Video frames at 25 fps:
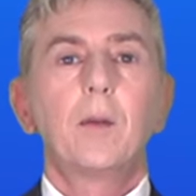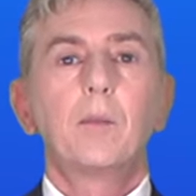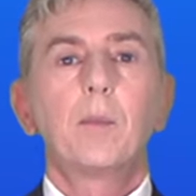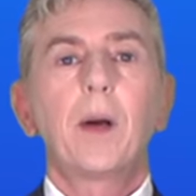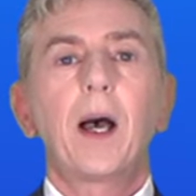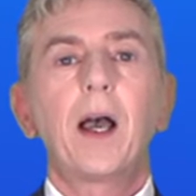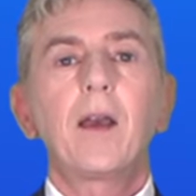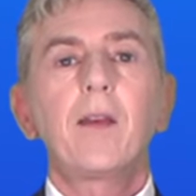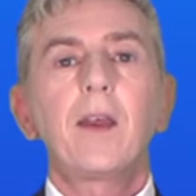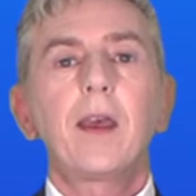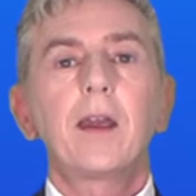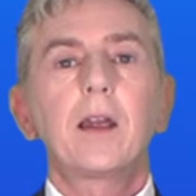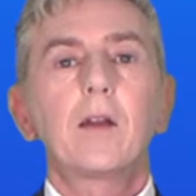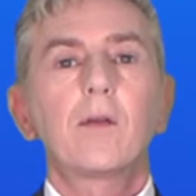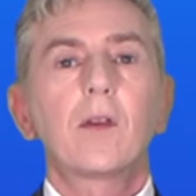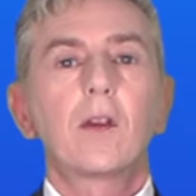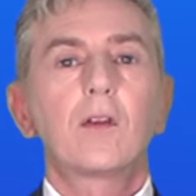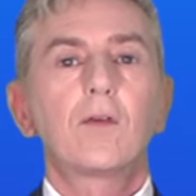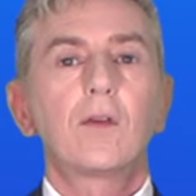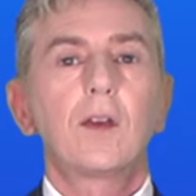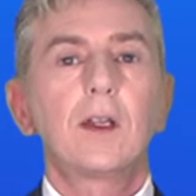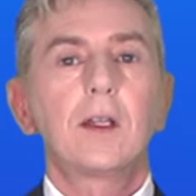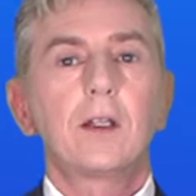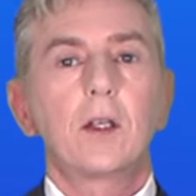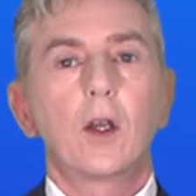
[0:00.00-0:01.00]
By the end of
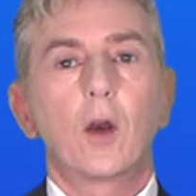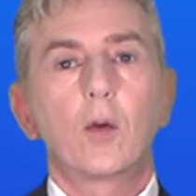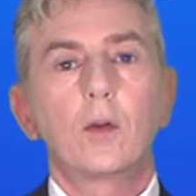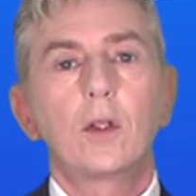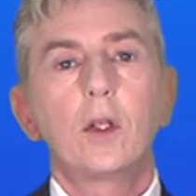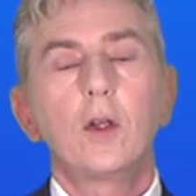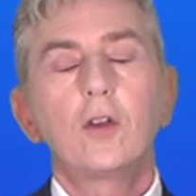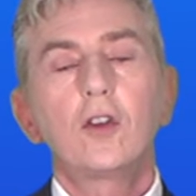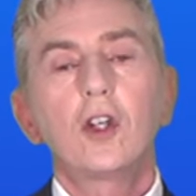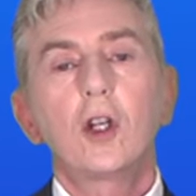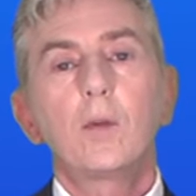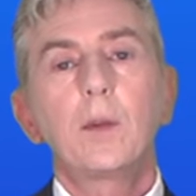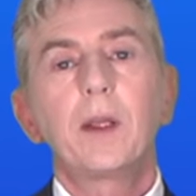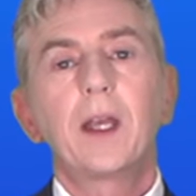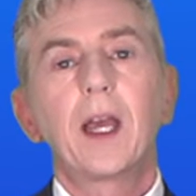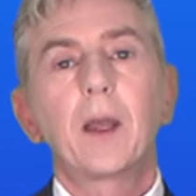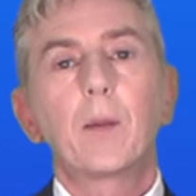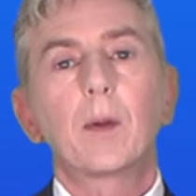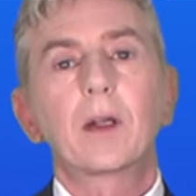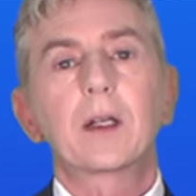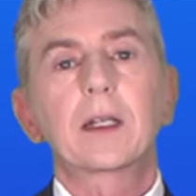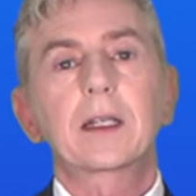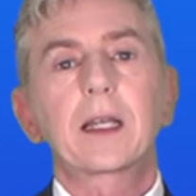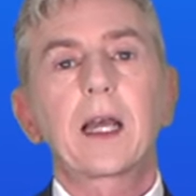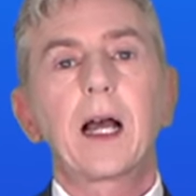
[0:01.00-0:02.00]
this video, you should be
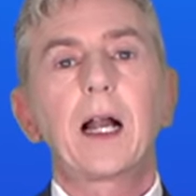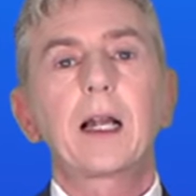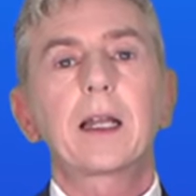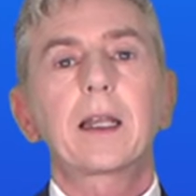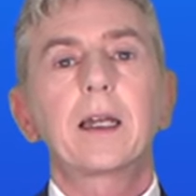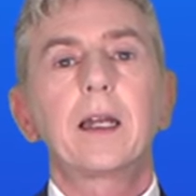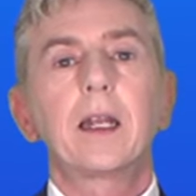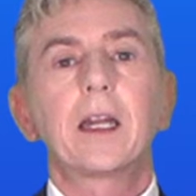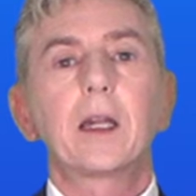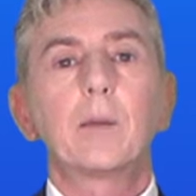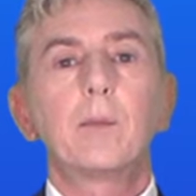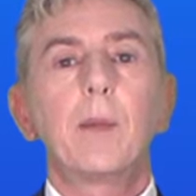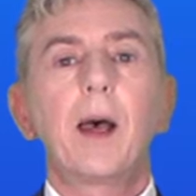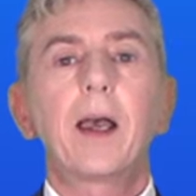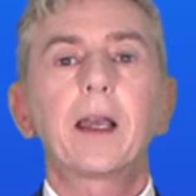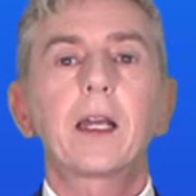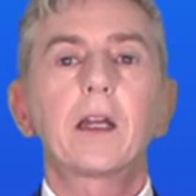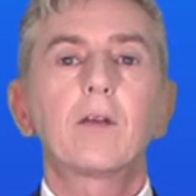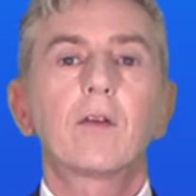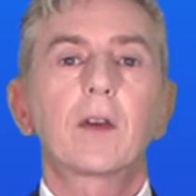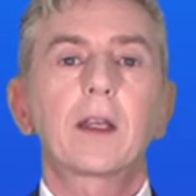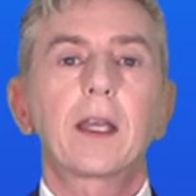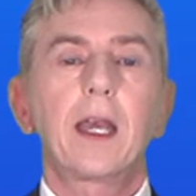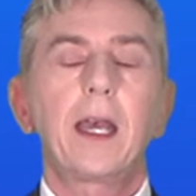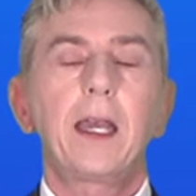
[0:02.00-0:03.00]
able to calculate the
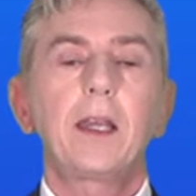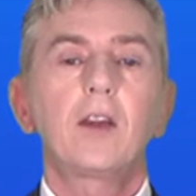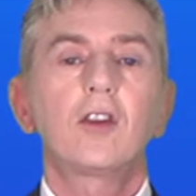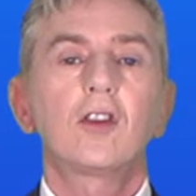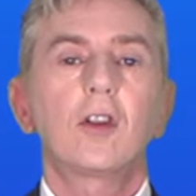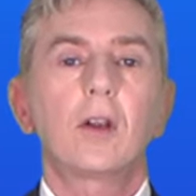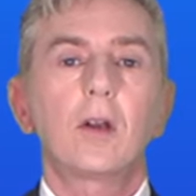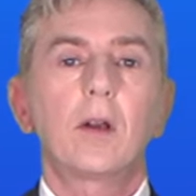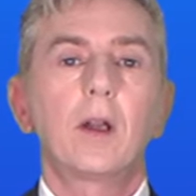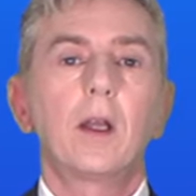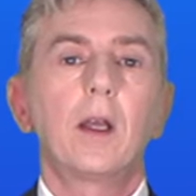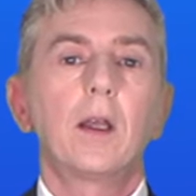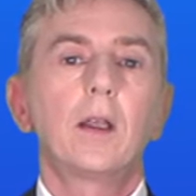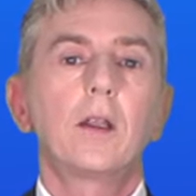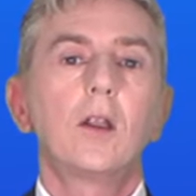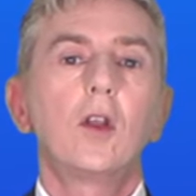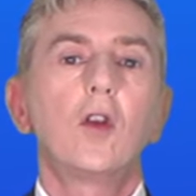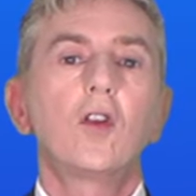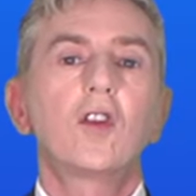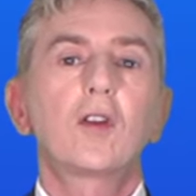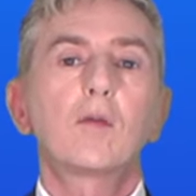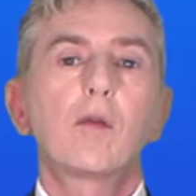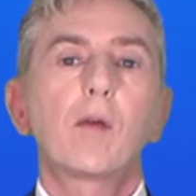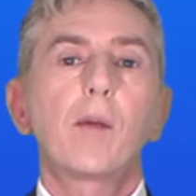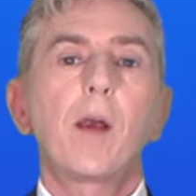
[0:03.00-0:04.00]
magnification
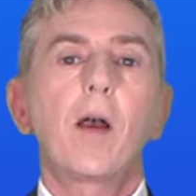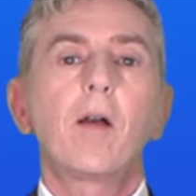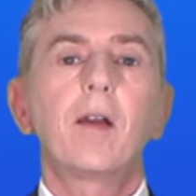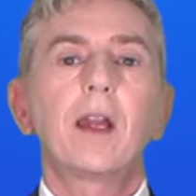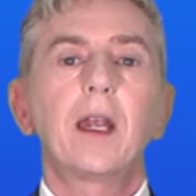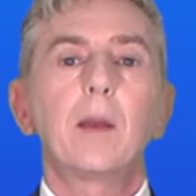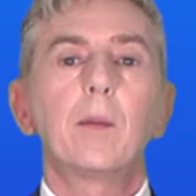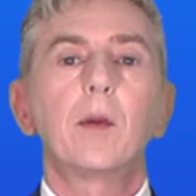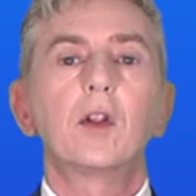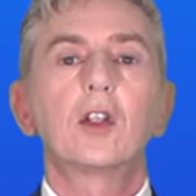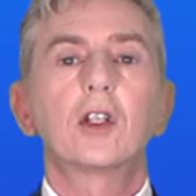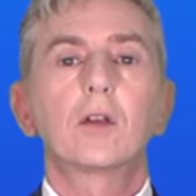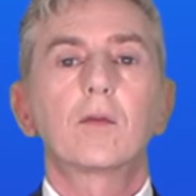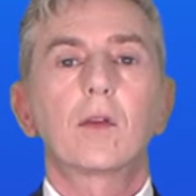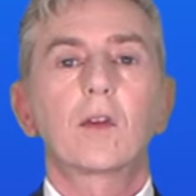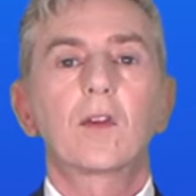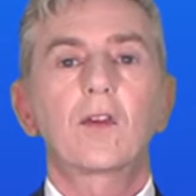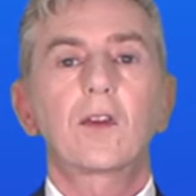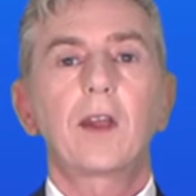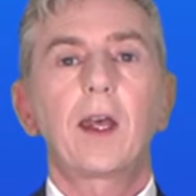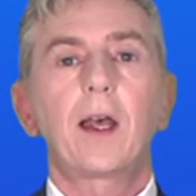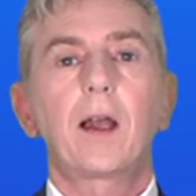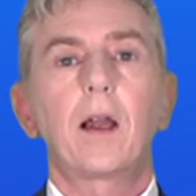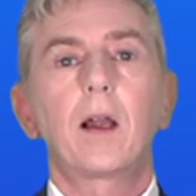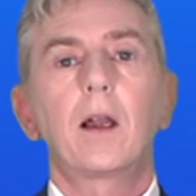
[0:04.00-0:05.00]
used to prepare an image of a
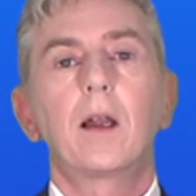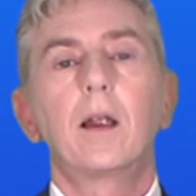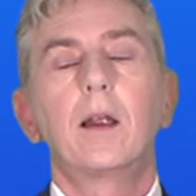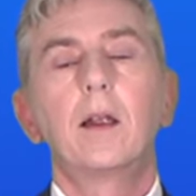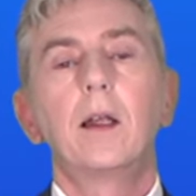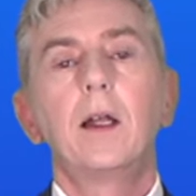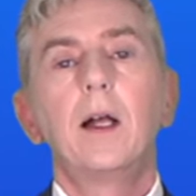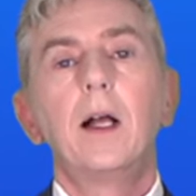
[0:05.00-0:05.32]
cell,